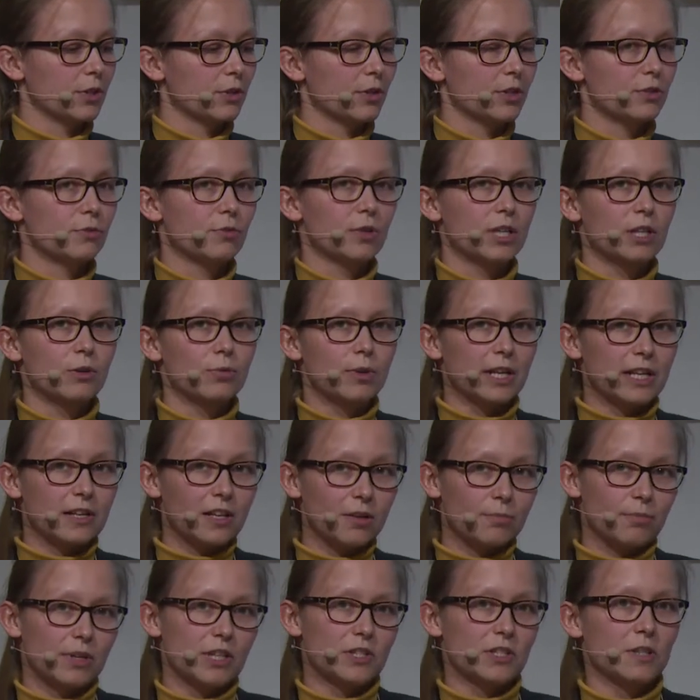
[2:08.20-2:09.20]
you are doing
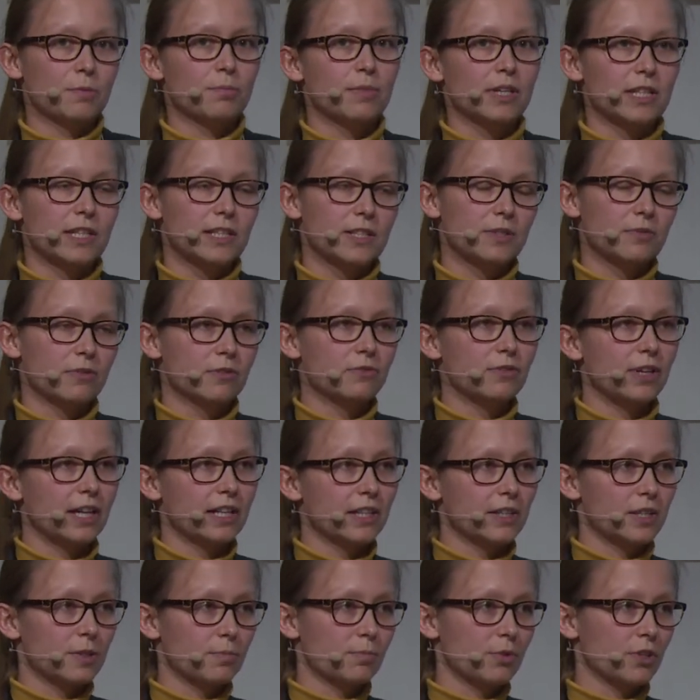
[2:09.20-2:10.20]
radar measurements with
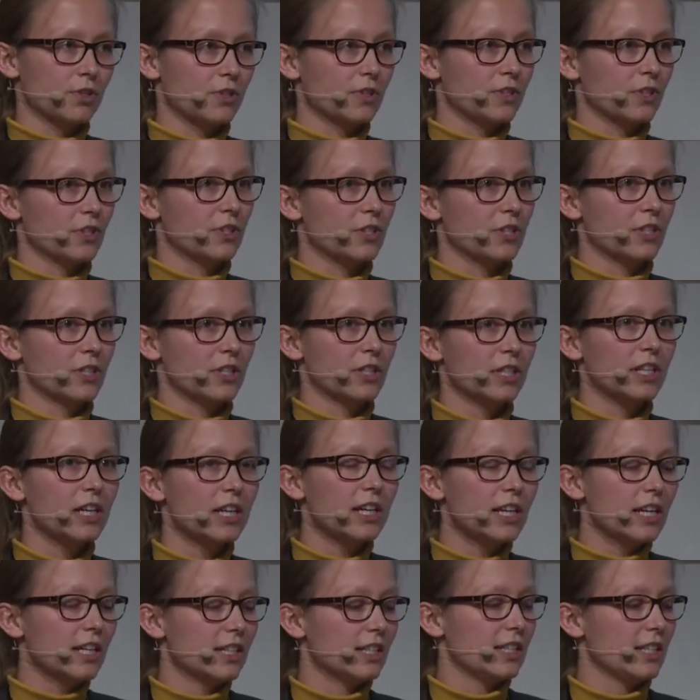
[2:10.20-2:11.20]
highest precision,
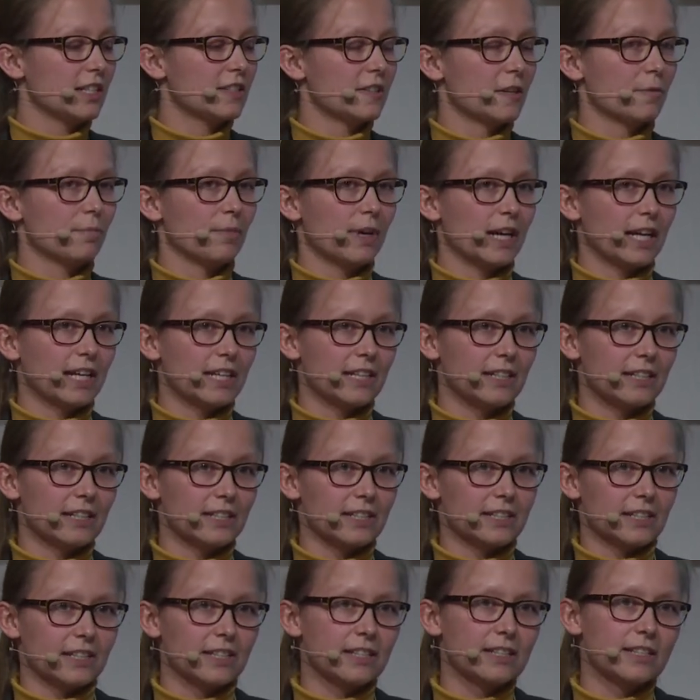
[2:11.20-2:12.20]

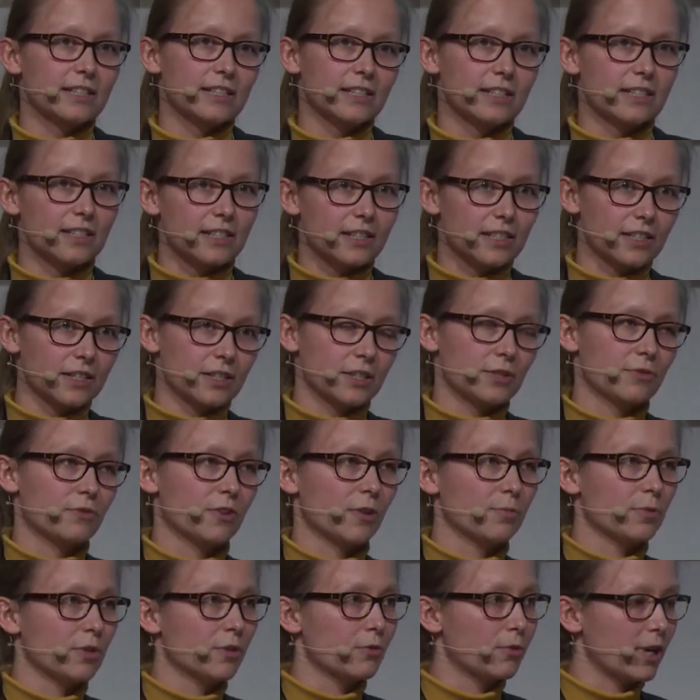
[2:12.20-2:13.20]
determining distances
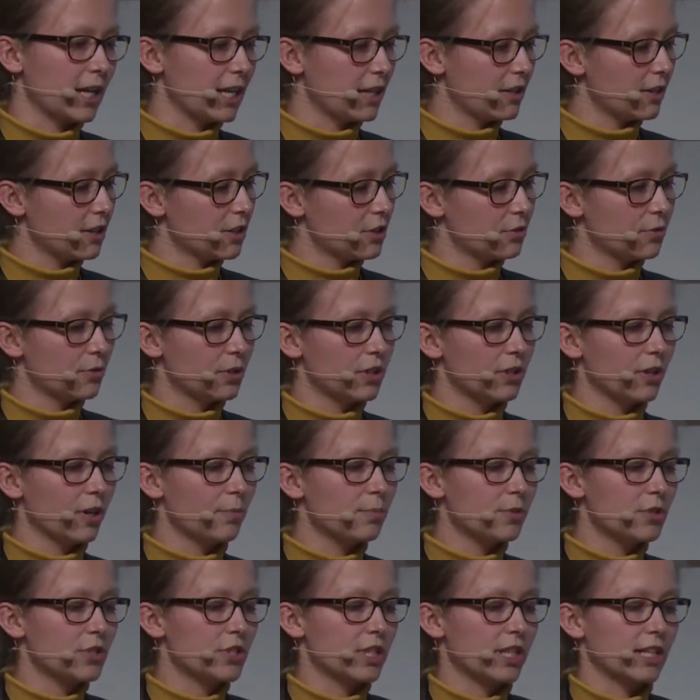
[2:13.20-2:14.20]
from the radar to the
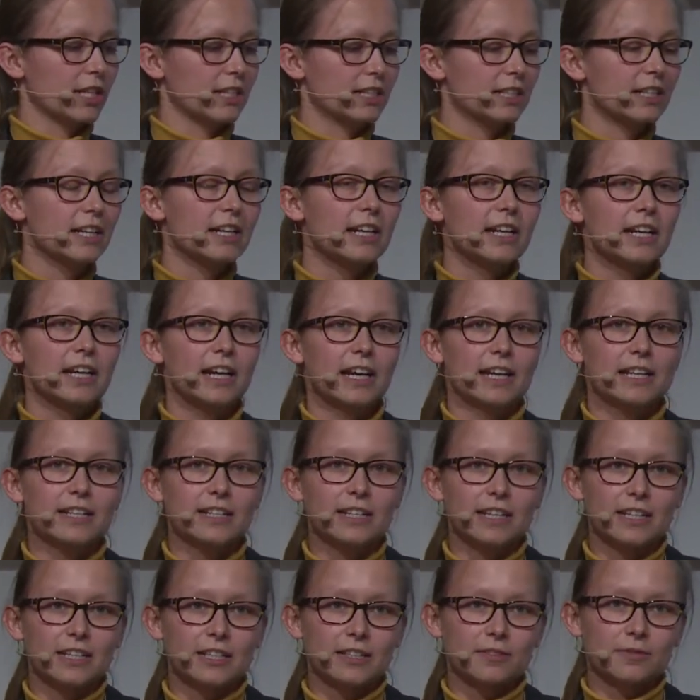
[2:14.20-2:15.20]
object, and
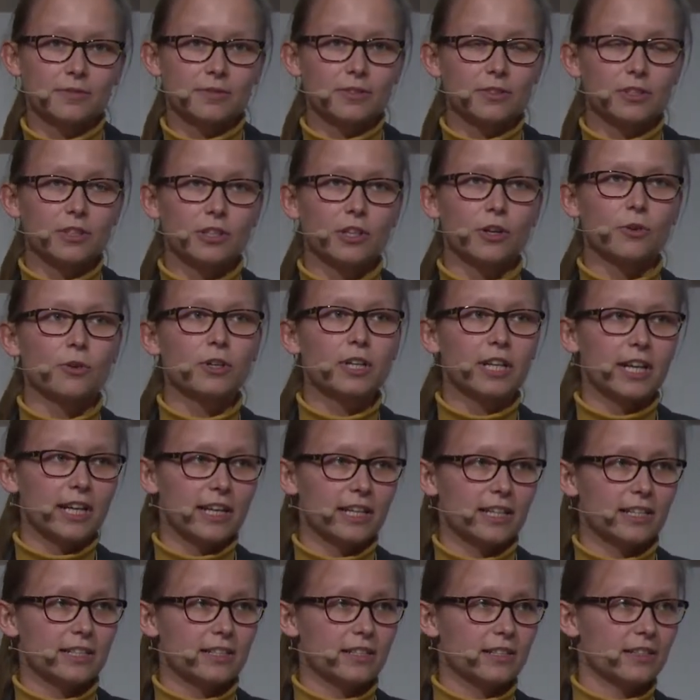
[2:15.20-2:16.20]
then
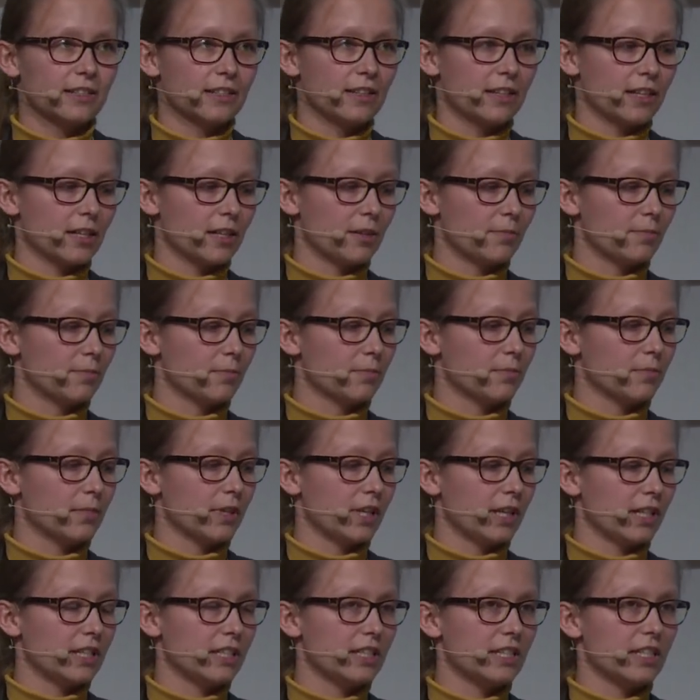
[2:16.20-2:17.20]
locate um,
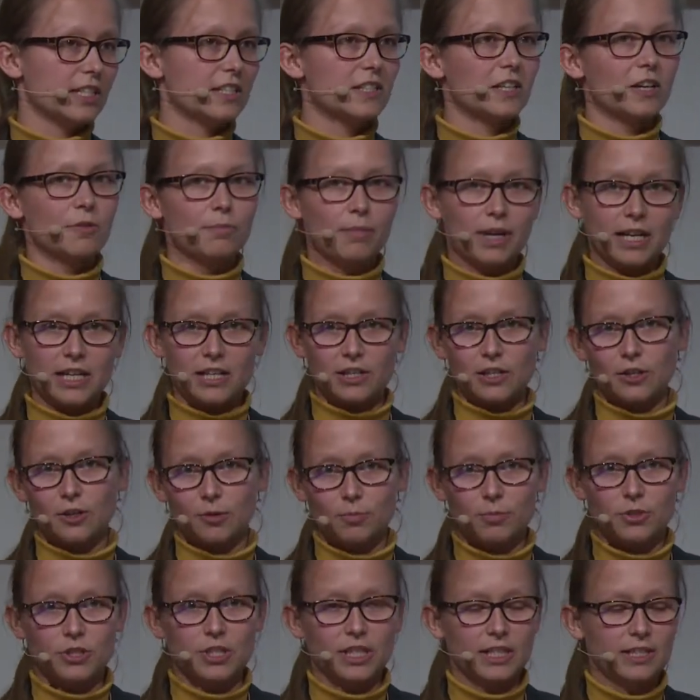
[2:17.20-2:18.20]
and determine the
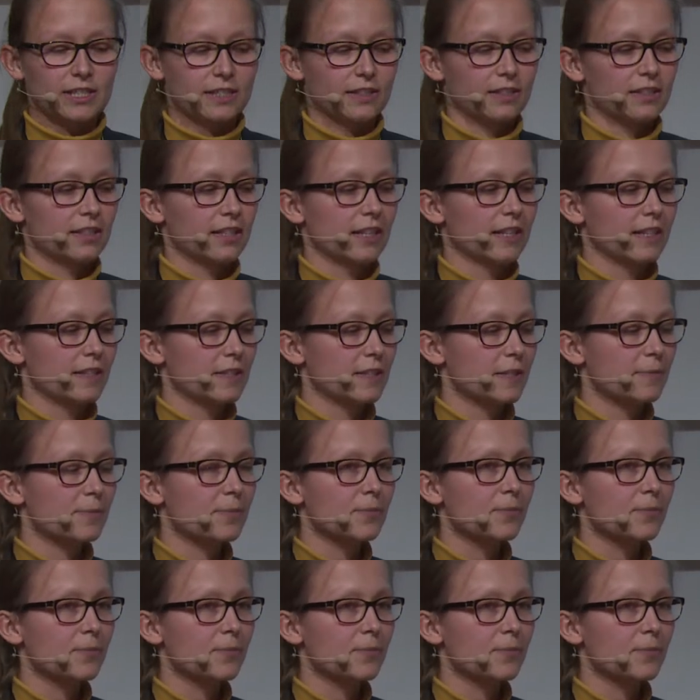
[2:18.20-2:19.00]
objects in the end.